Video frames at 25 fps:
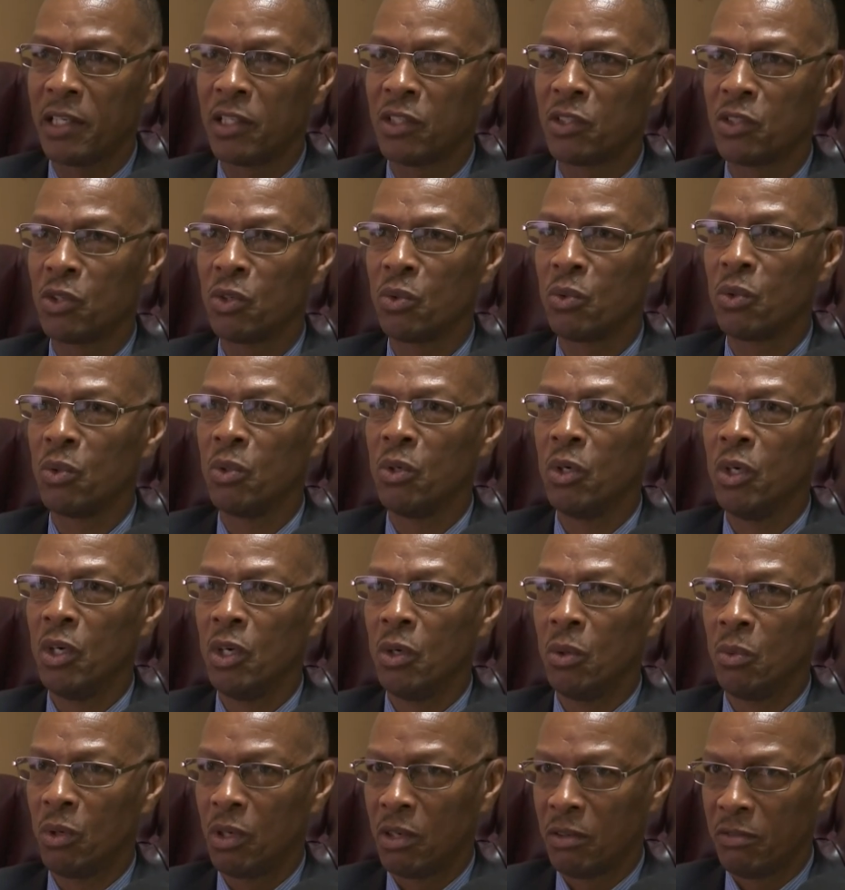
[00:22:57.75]
And so
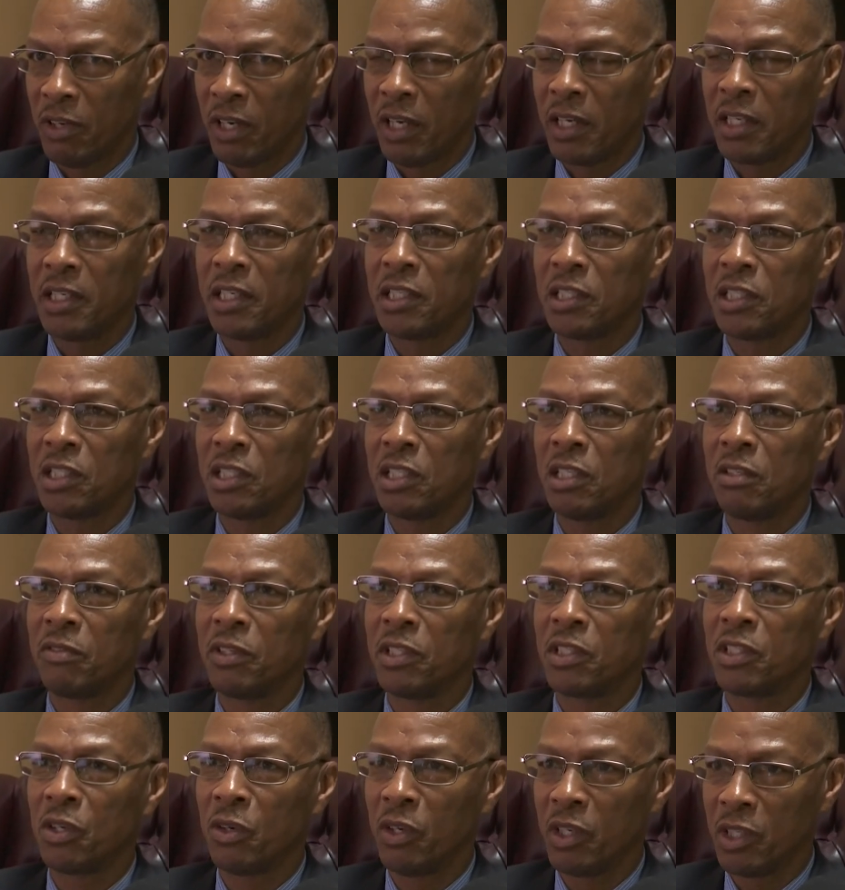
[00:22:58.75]
one of our initiatives
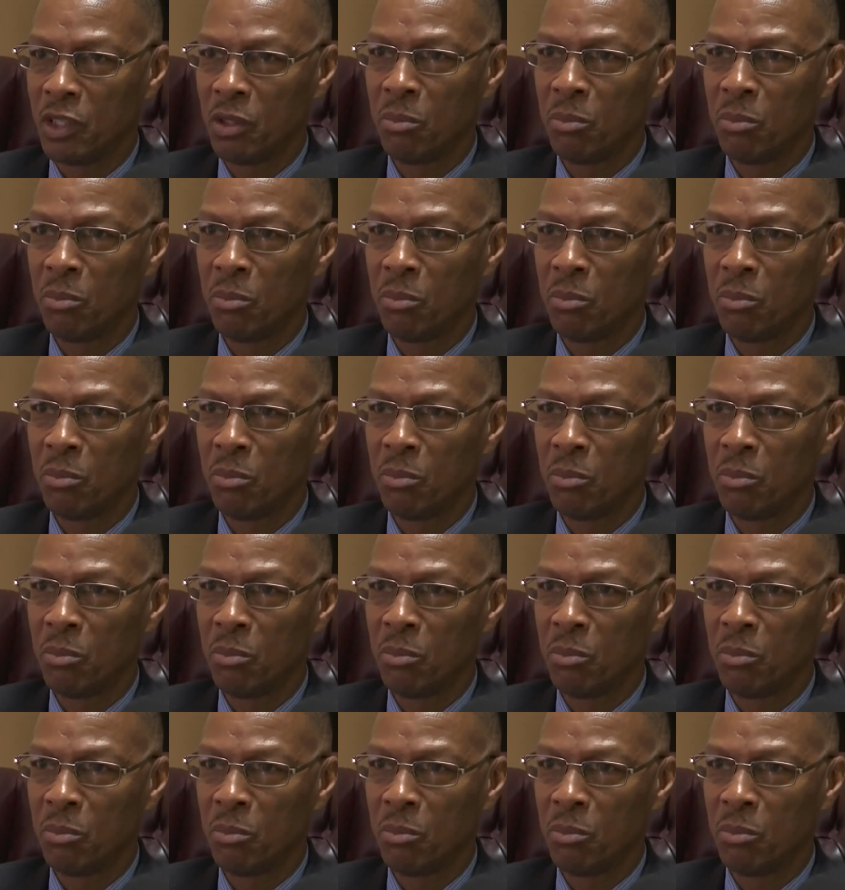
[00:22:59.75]
is going